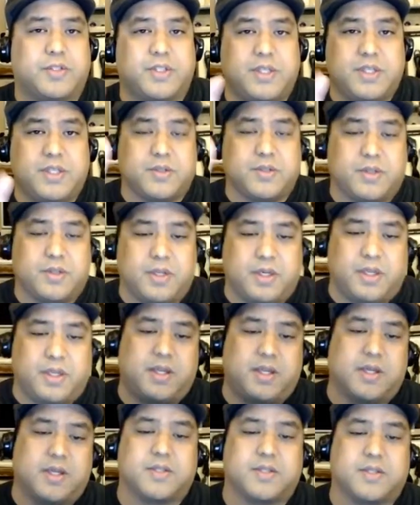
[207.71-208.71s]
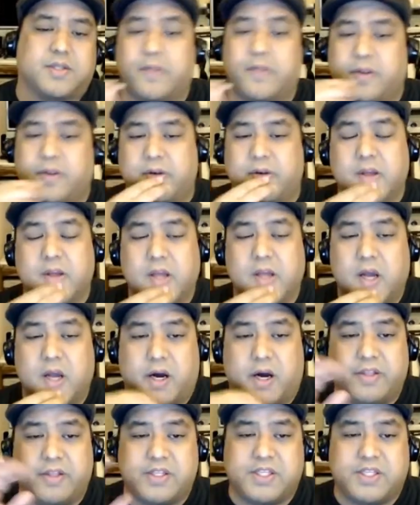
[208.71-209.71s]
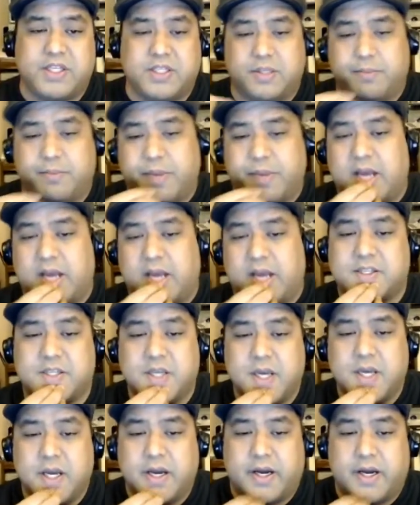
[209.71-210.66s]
these are the details on the season pass.